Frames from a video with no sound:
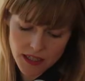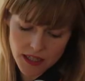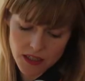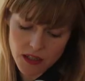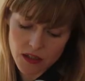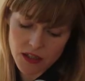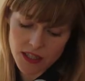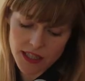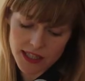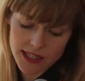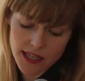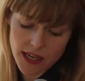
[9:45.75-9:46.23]

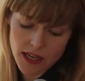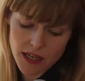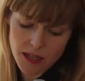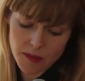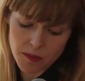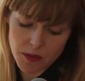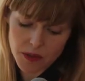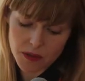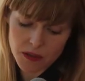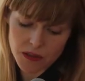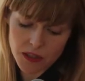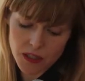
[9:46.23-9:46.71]
and
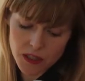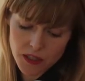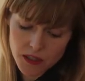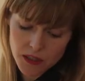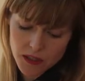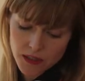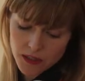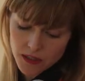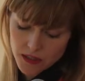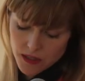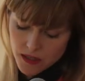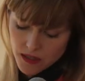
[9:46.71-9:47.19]
unattainable.
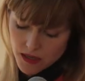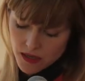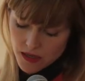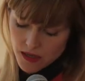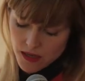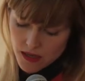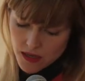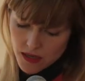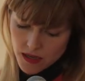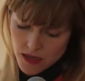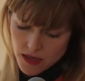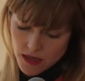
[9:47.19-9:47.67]

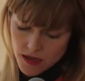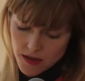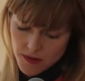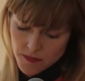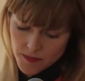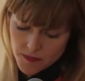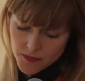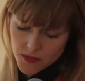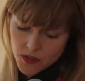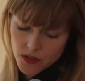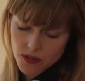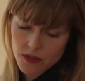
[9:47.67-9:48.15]

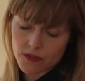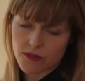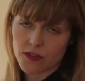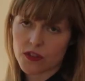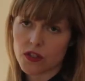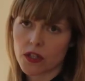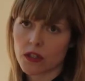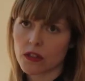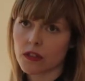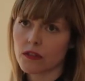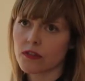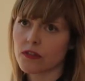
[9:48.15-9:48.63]
So the
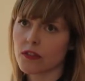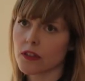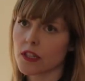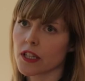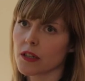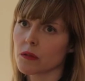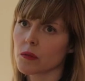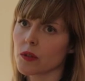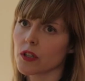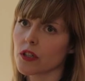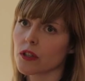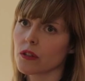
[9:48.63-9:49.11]
photography
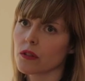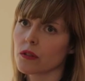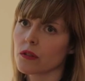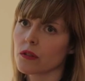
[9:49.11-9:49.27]
that we